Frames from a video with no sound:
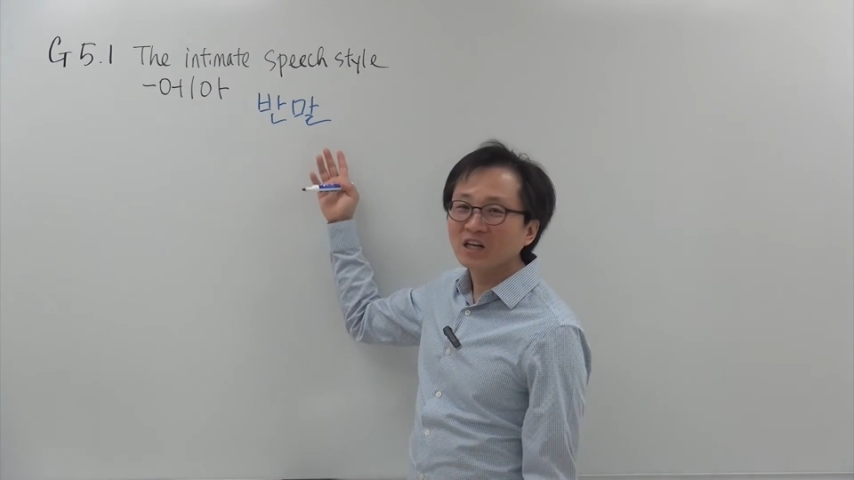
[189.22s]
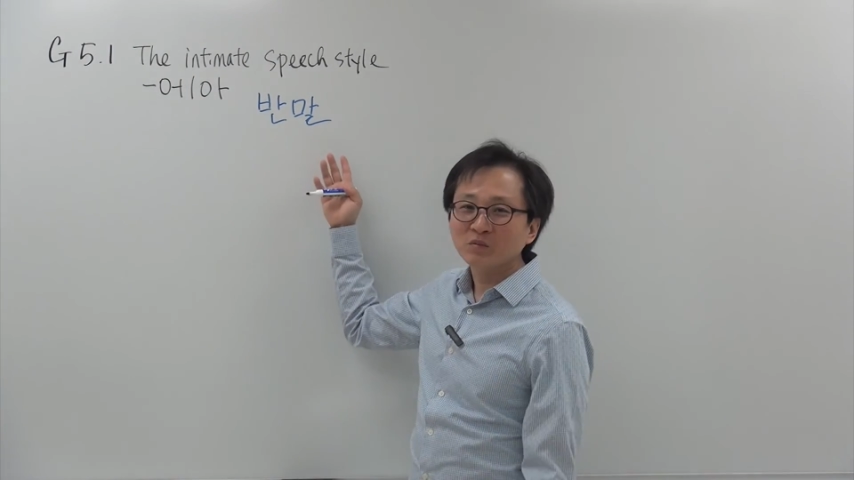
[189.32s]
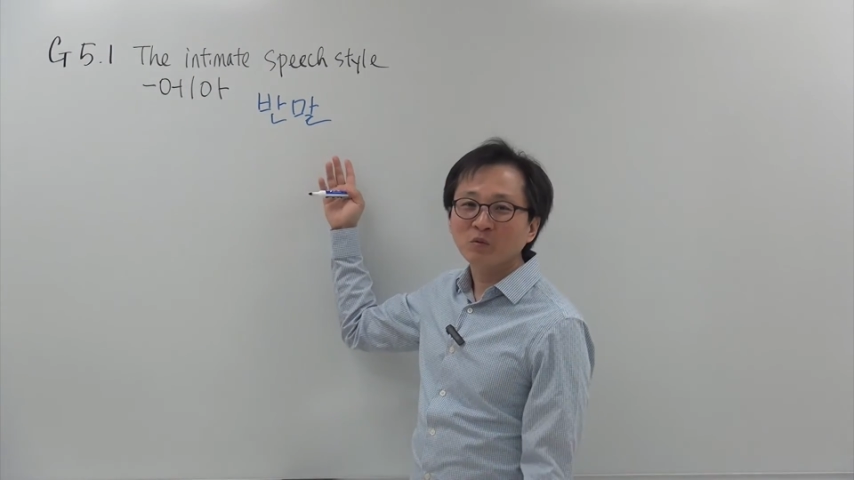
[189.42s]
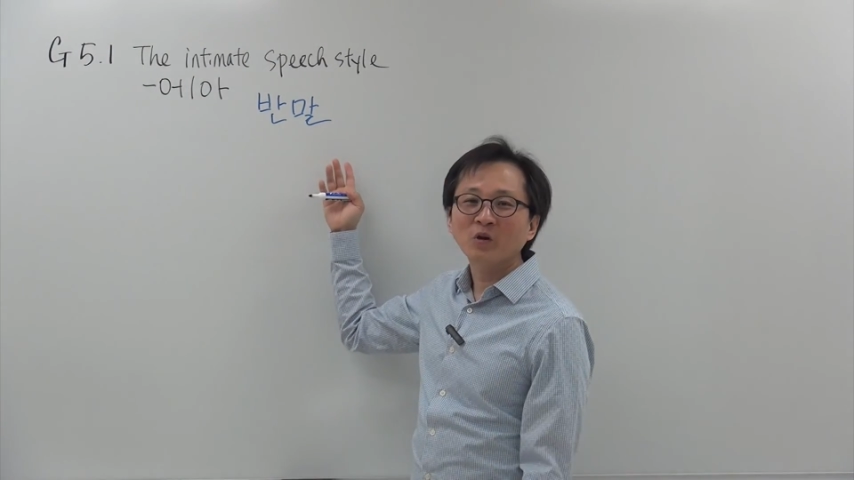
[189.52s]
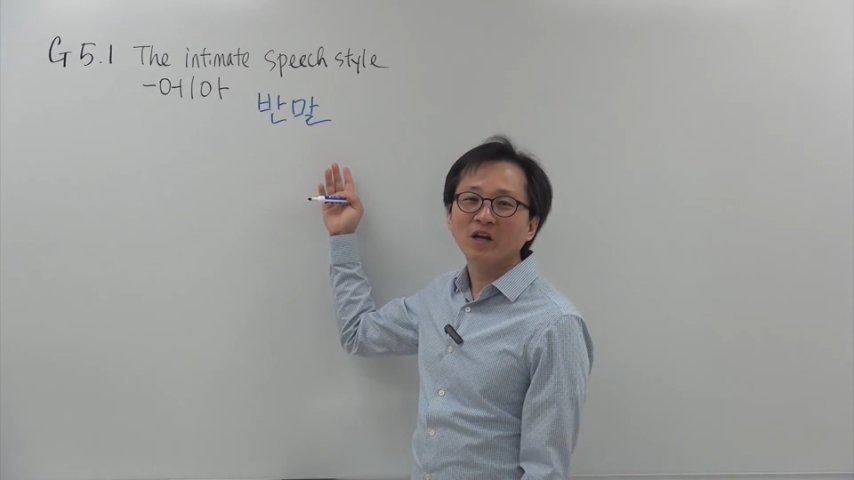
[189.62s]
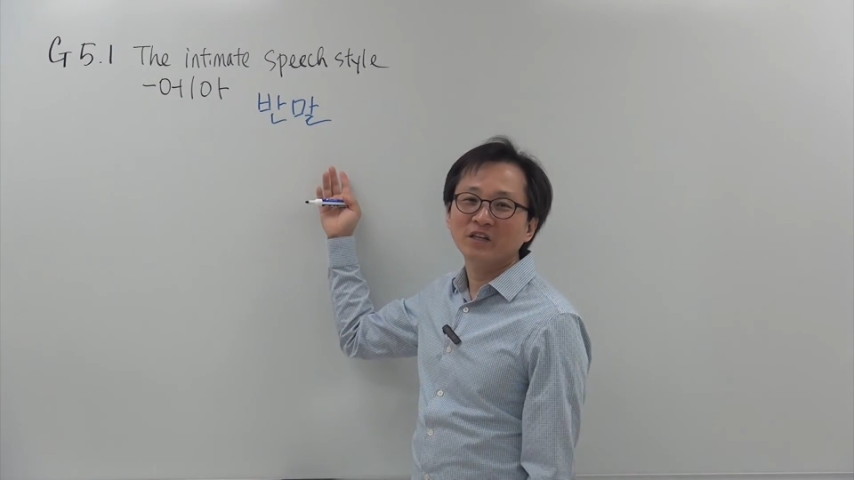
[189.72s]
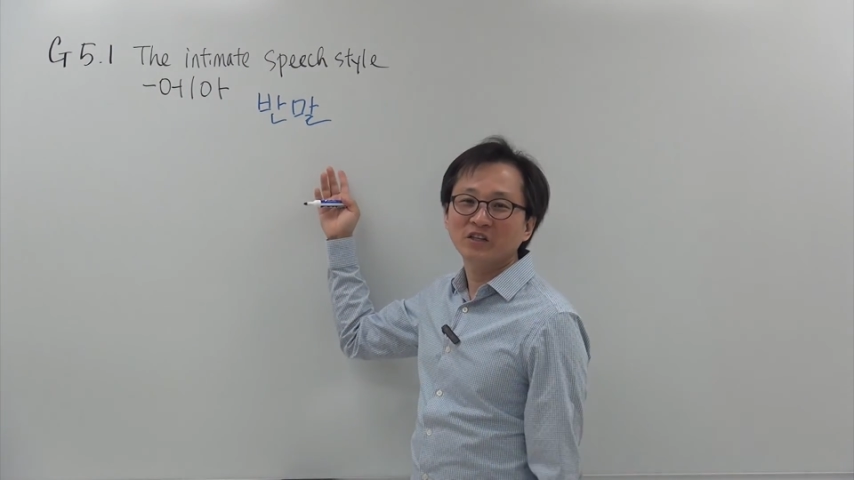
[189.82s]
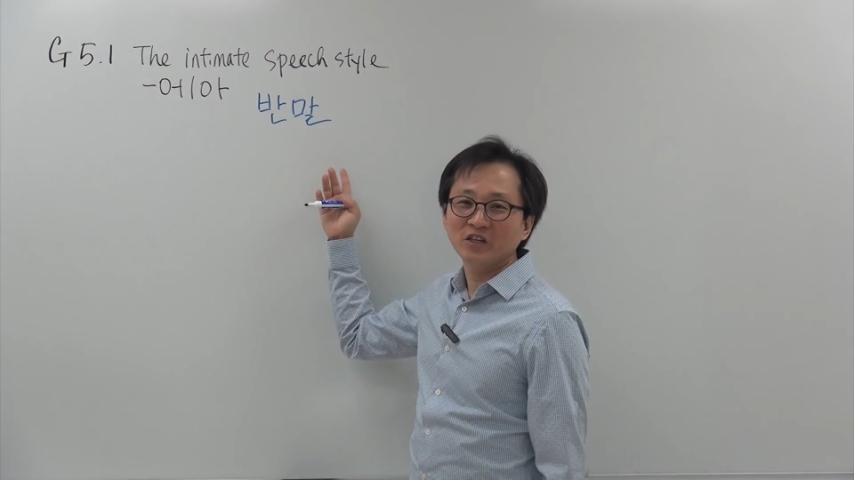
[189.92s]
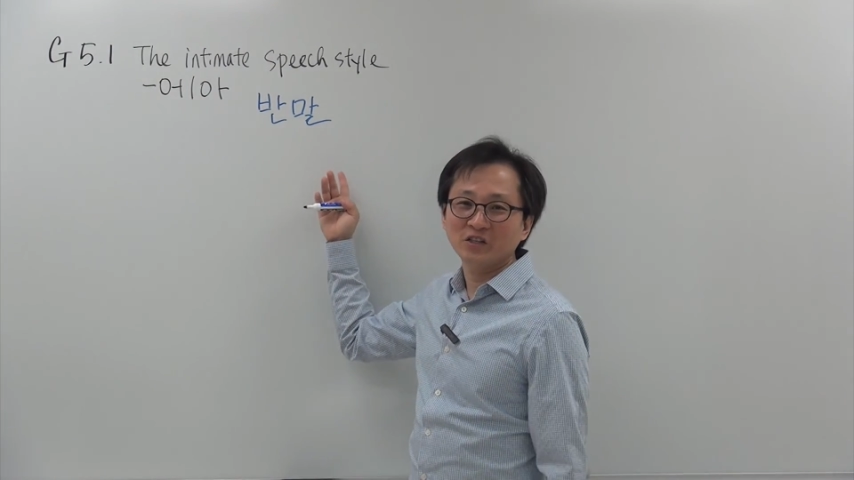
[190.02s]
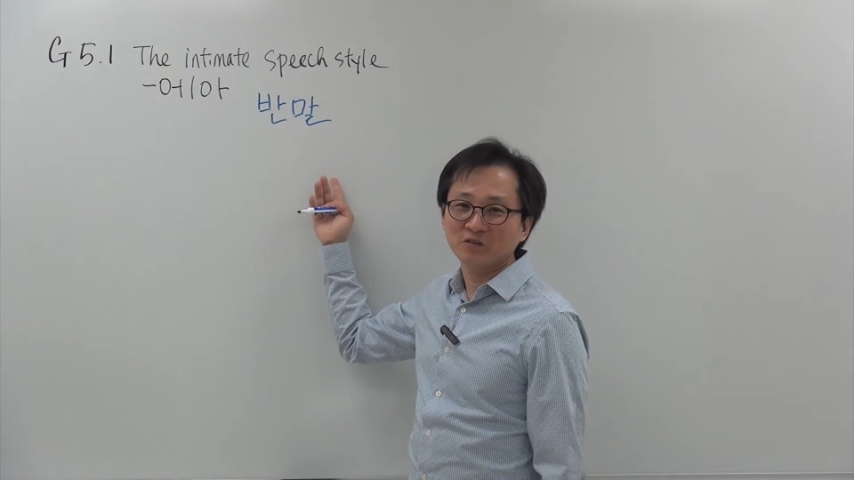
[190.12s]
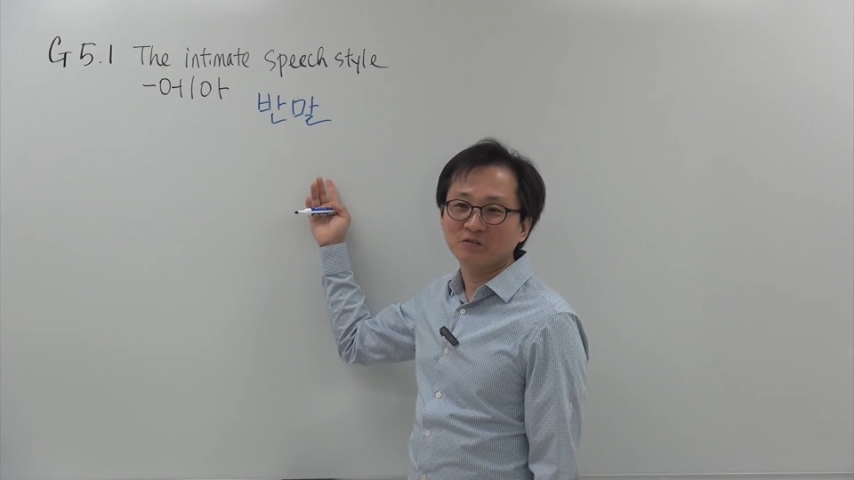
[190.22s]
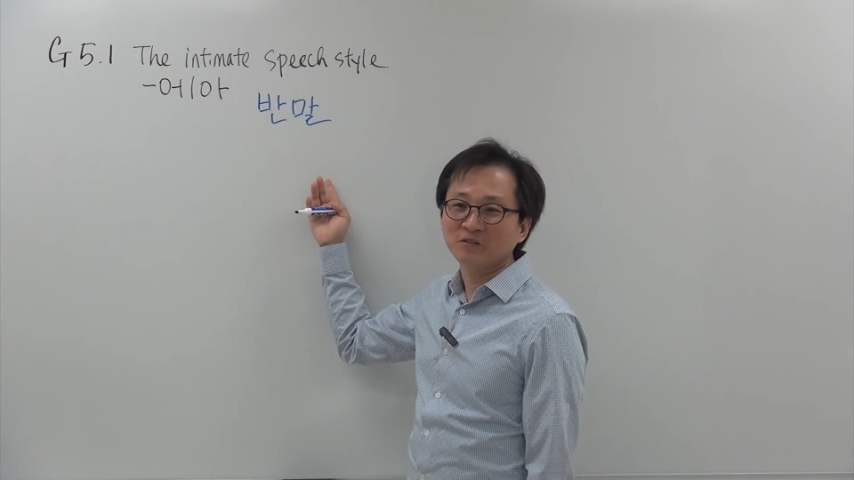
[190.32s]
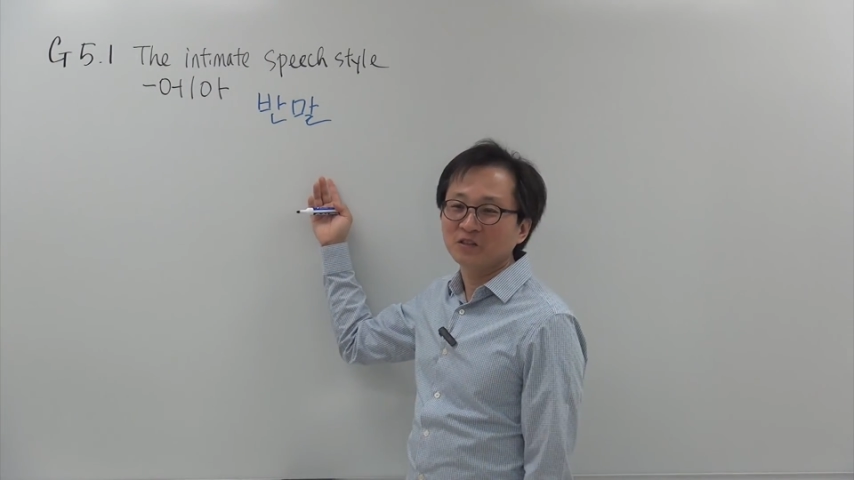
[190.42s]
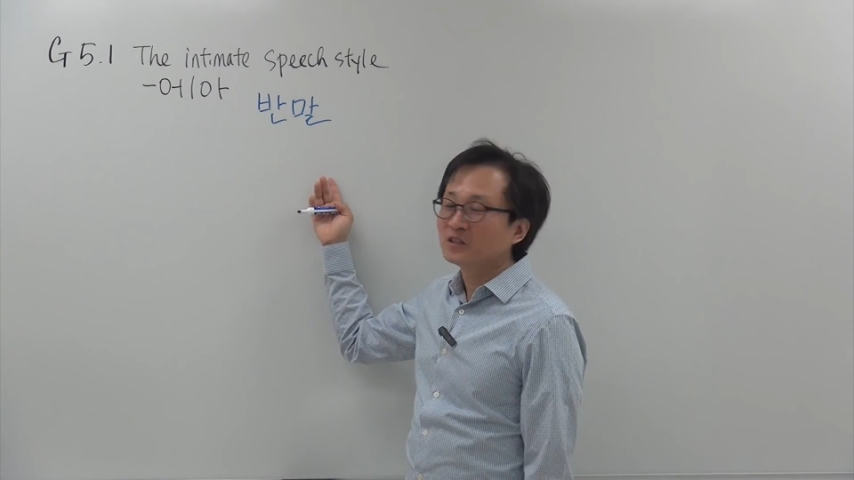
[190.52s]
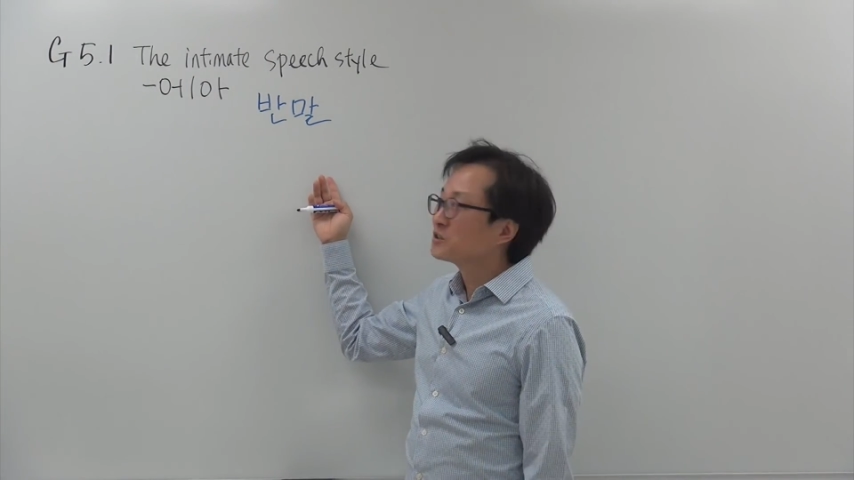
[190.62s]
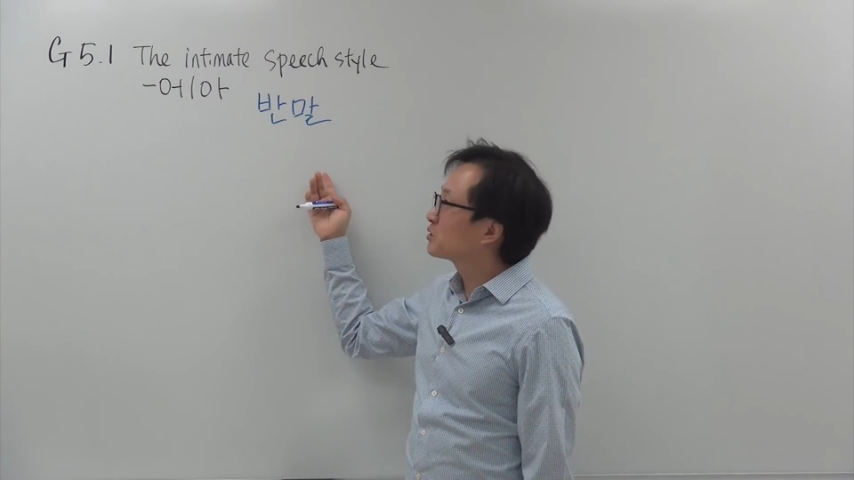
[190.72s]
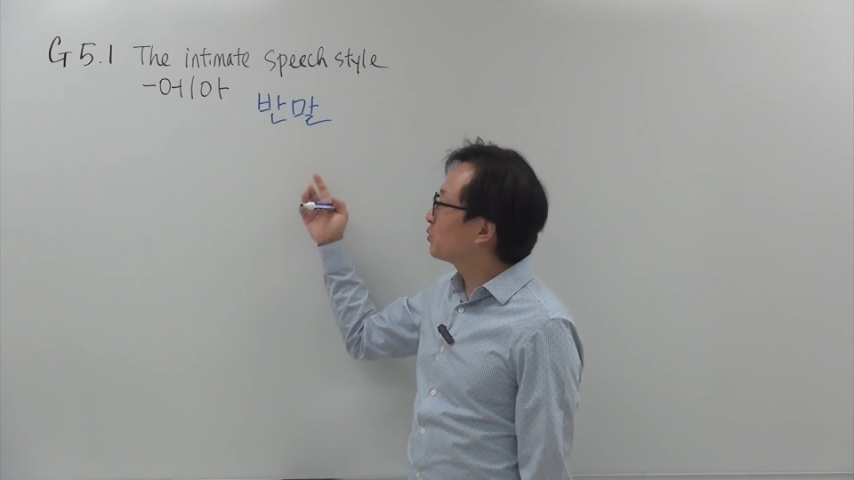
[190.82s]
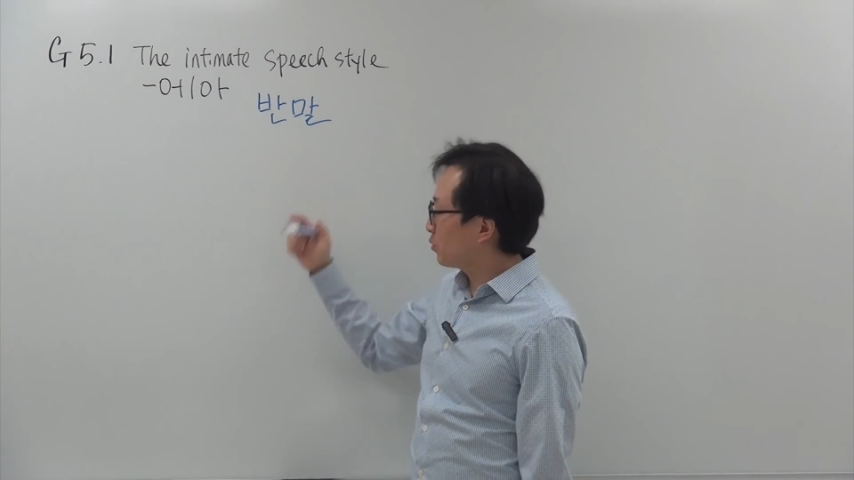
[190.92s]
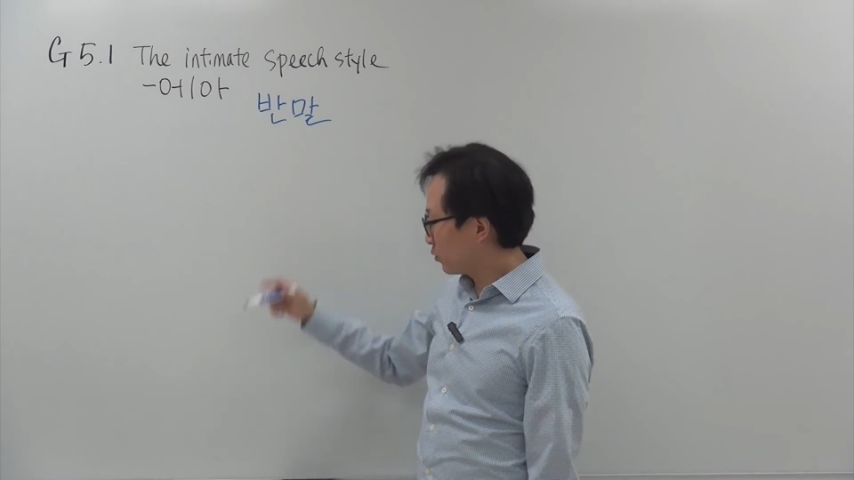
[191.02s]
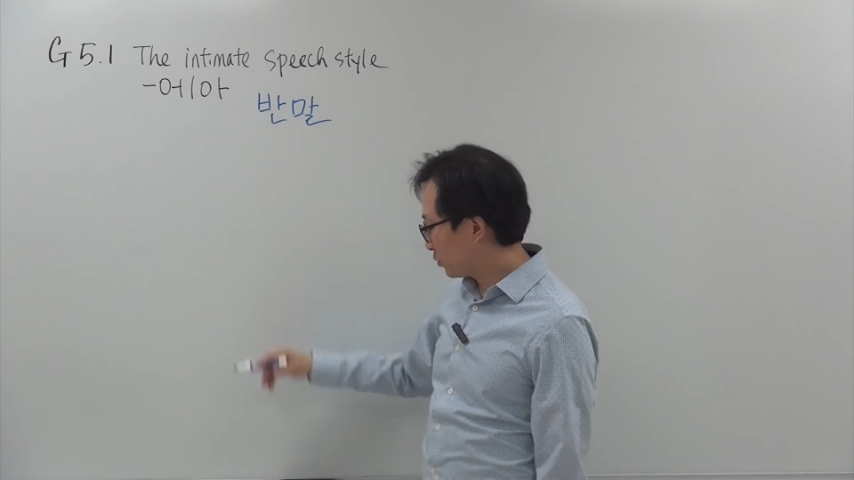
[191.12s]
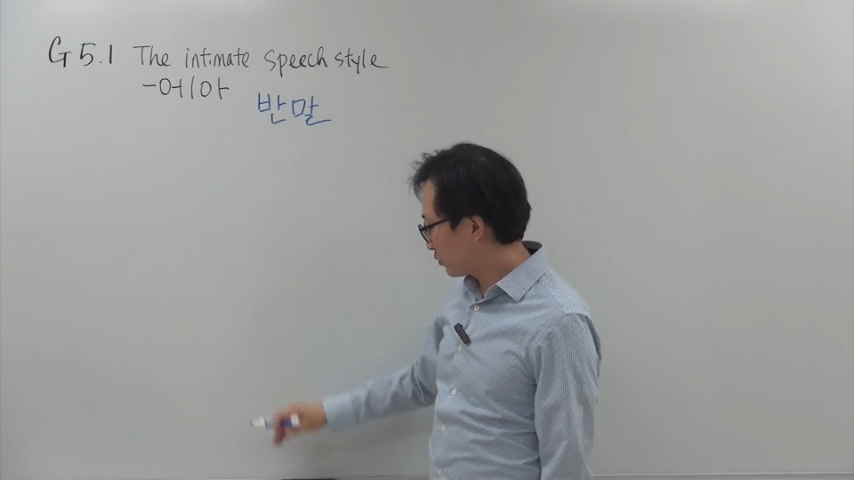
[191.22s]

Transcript: not polite enough. So